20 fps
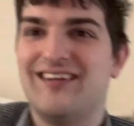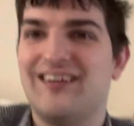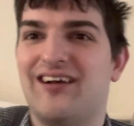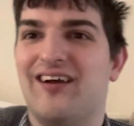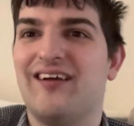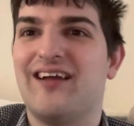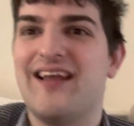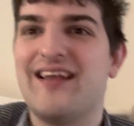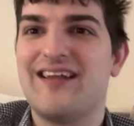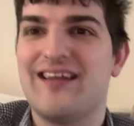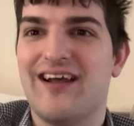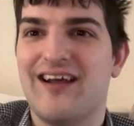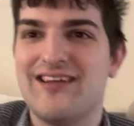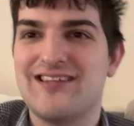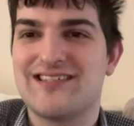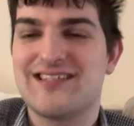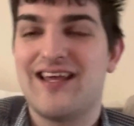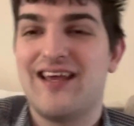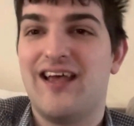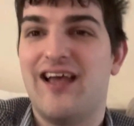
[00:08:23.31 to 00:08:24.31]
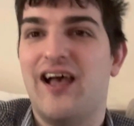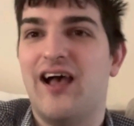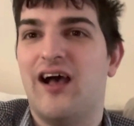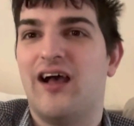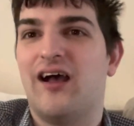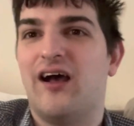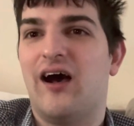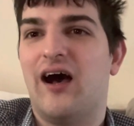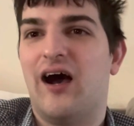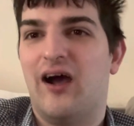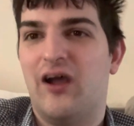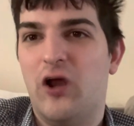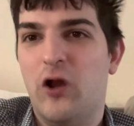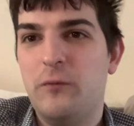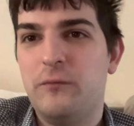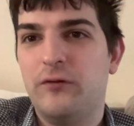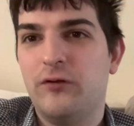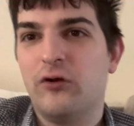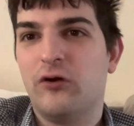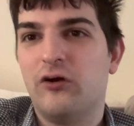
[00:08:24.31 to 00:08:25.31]
Okay, guys. I
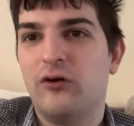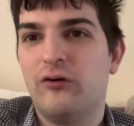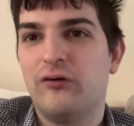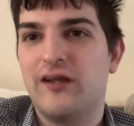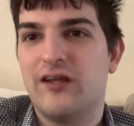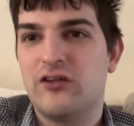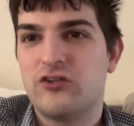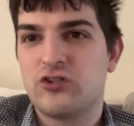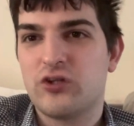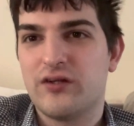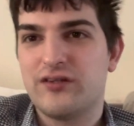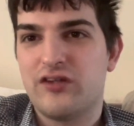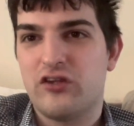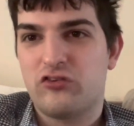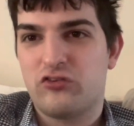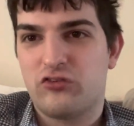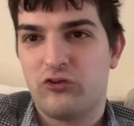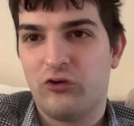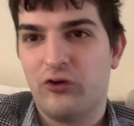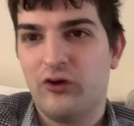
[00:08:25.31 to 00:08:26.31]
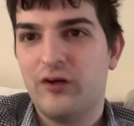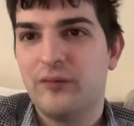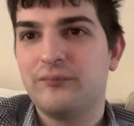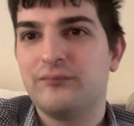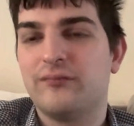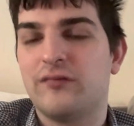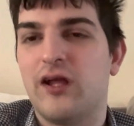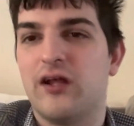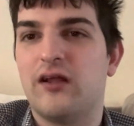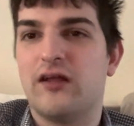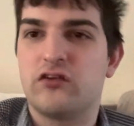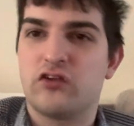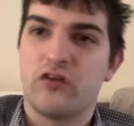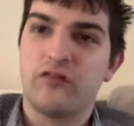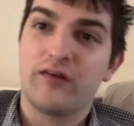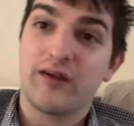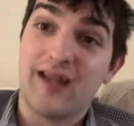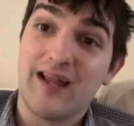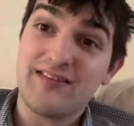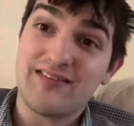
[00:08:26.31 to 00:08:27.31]
hope you all enjoyed this tour. Don't
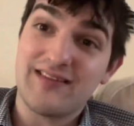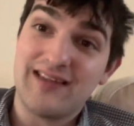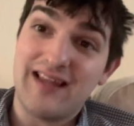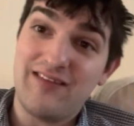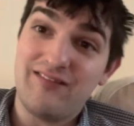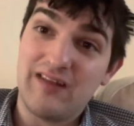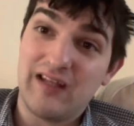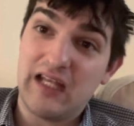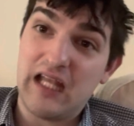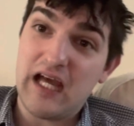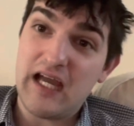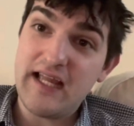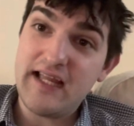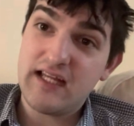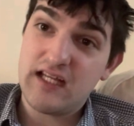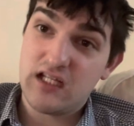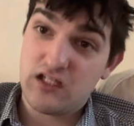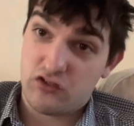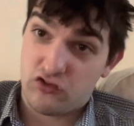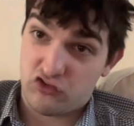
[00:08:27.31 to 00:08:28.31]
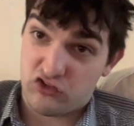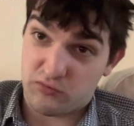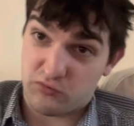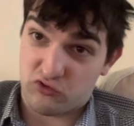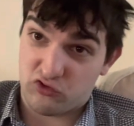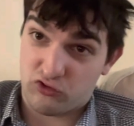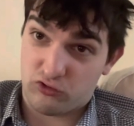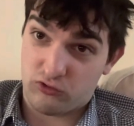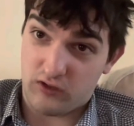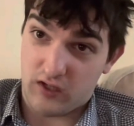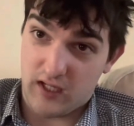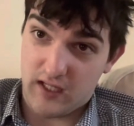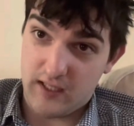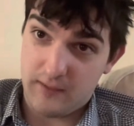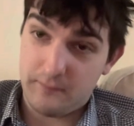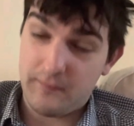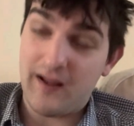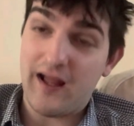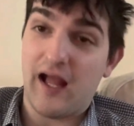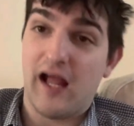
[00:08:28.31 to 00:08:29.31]
forget to leave a like,
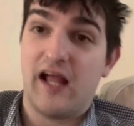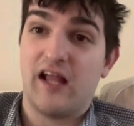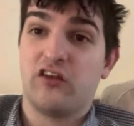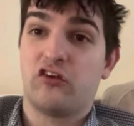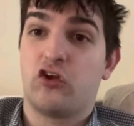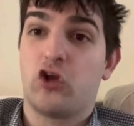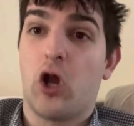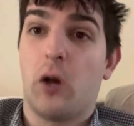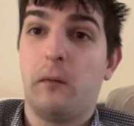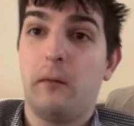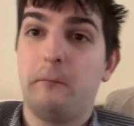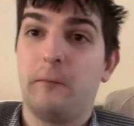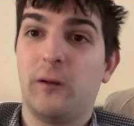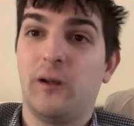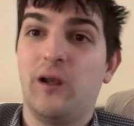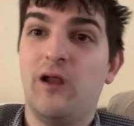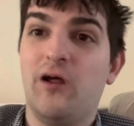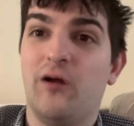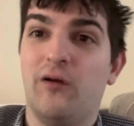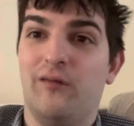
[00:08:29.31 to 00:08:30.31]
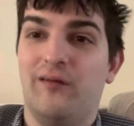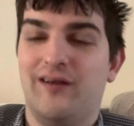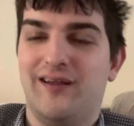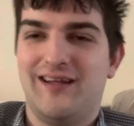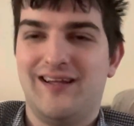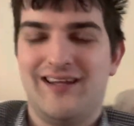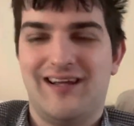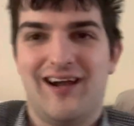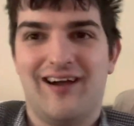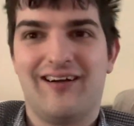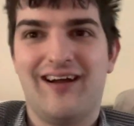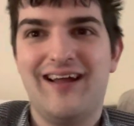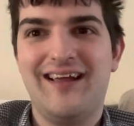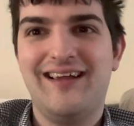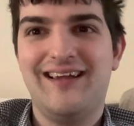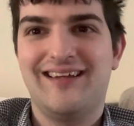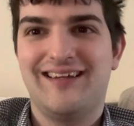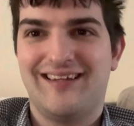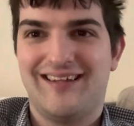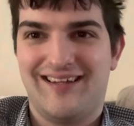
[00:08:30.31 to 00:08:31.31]
subscribe, and comment below. All
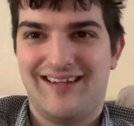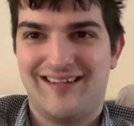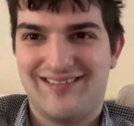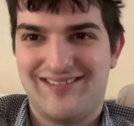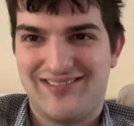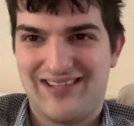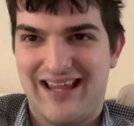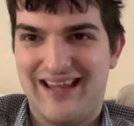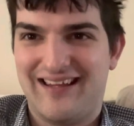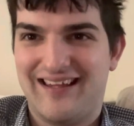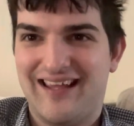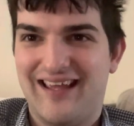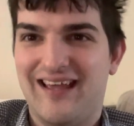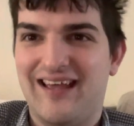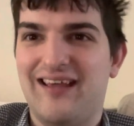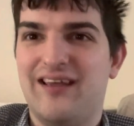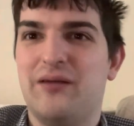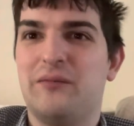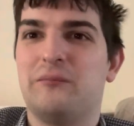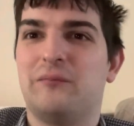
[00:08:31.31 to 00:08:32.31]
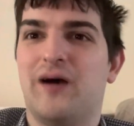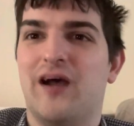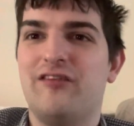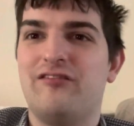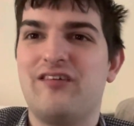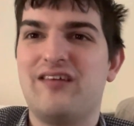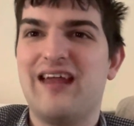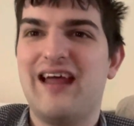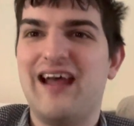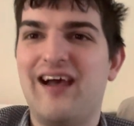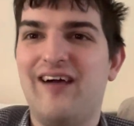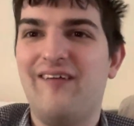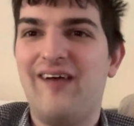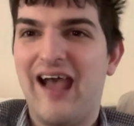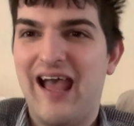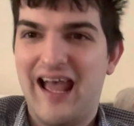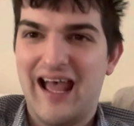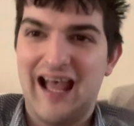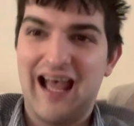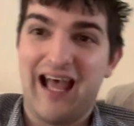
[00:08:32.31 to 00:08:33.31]
right. Take care. Bye for now.
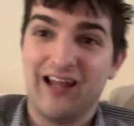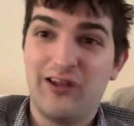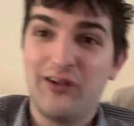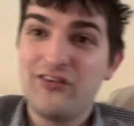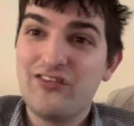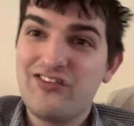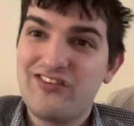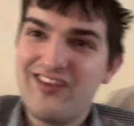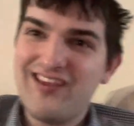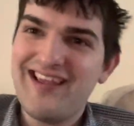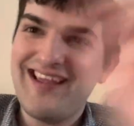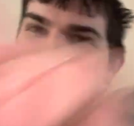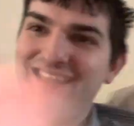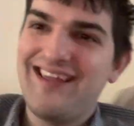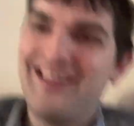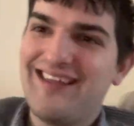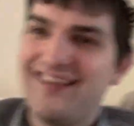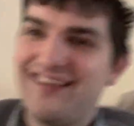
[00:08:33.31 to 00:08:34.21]
Allons-y.